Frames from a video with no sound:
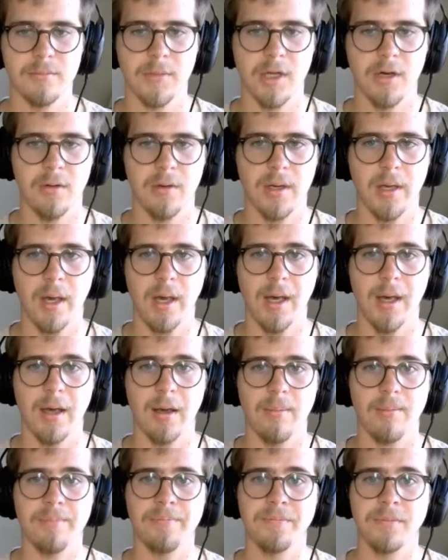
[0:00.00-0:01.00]

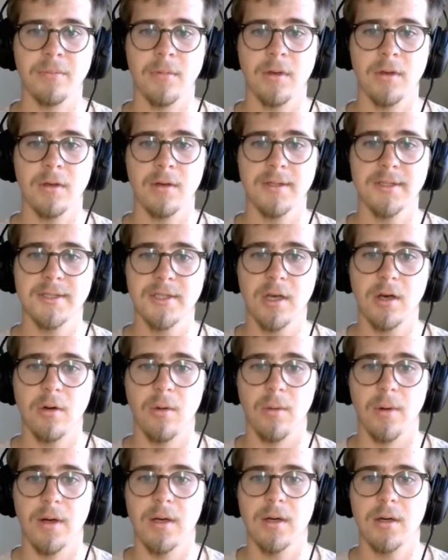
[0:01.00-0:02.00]
Okay.
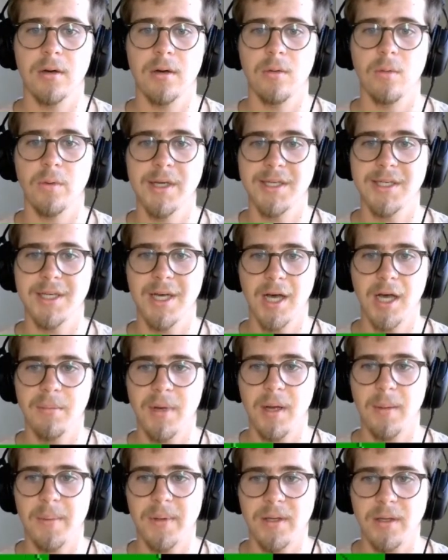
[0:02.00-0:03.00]
So, we come
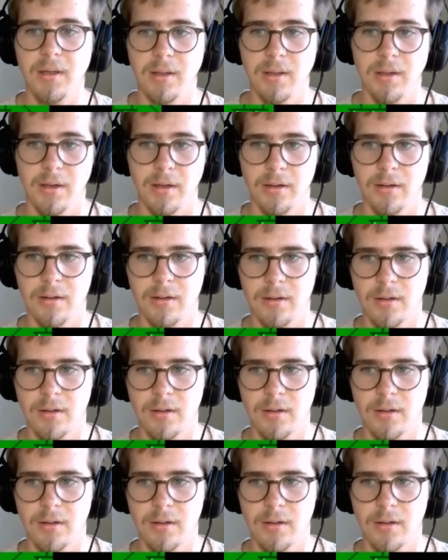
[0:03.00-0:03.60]
up here,